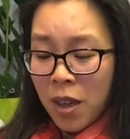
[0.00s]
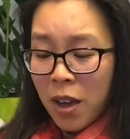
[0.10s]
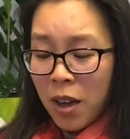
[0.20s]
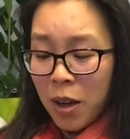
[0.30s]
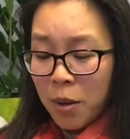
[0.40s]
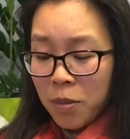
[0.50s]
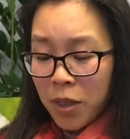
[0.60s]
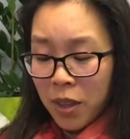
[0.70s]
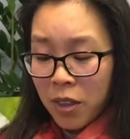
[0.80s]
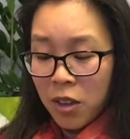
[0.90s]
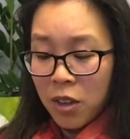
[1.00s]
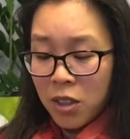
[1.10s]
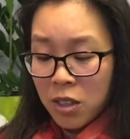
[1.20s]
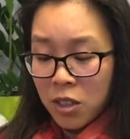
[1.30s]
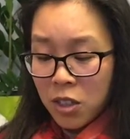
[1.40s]

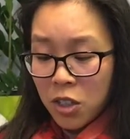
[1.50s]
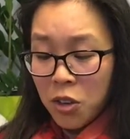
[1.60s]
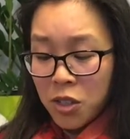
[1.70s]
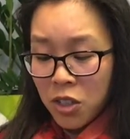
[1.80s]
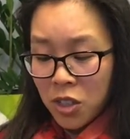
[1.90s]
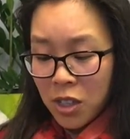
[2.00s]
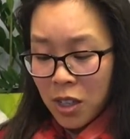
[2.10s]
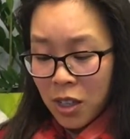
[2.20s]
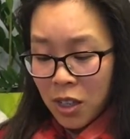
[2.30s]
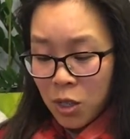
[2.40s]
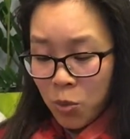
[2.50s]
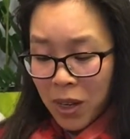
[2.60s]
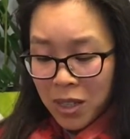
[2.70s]
The dosages here is 1